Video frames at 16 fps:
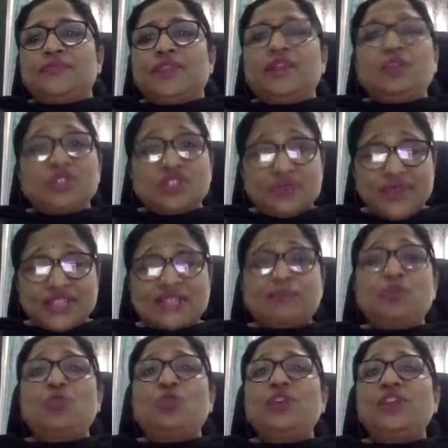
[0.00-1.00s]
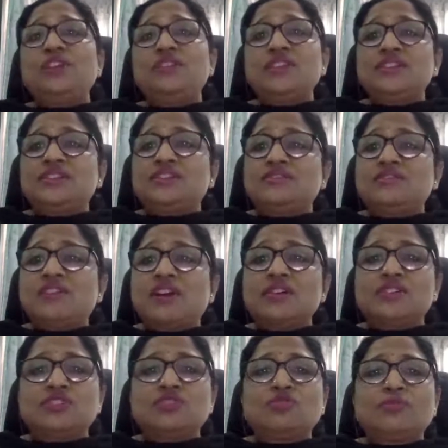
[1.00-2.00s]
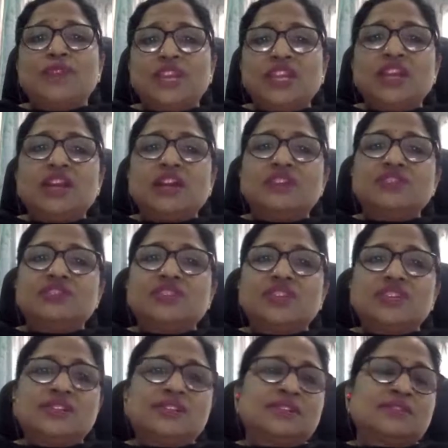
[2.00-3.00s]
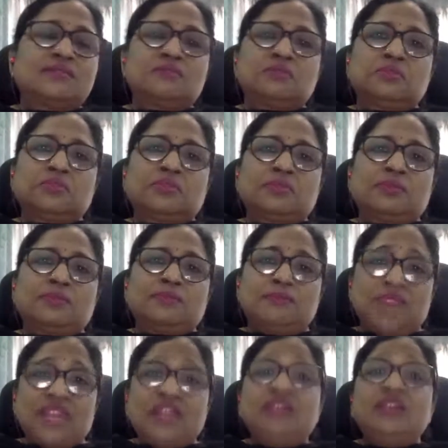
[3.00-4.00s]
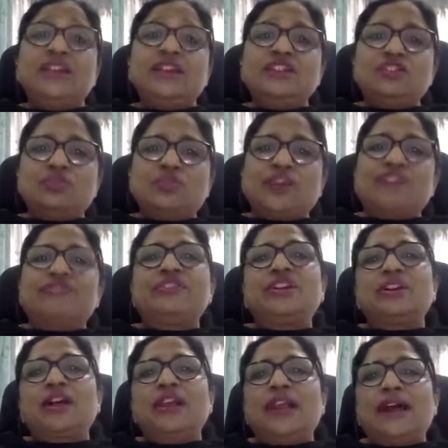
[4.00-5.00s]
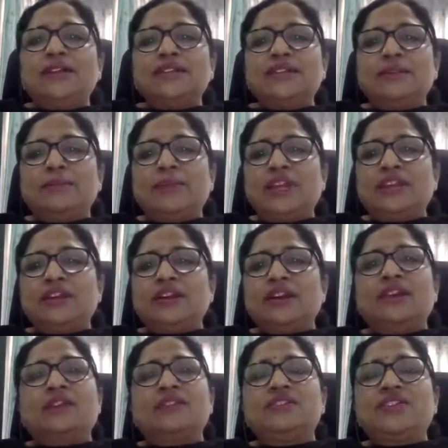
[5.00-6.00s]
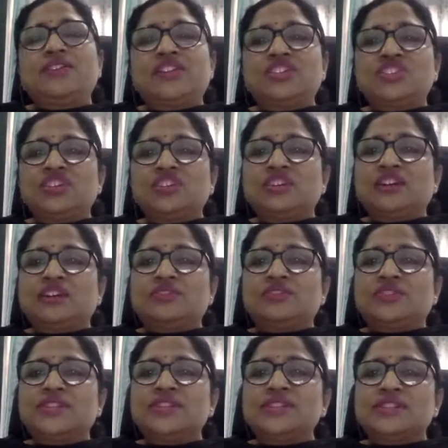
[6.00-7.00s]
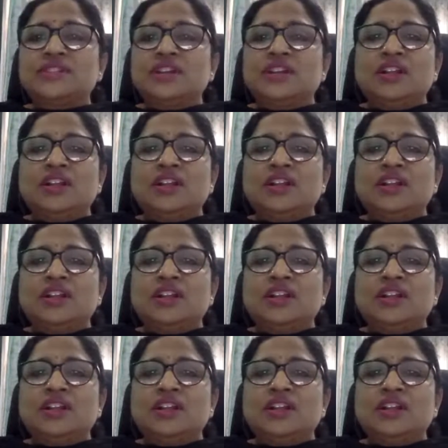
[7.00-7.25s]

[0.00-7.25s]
and also exporting these drugs to many countries, mainly to Africa, Latin America, and other Asian countries,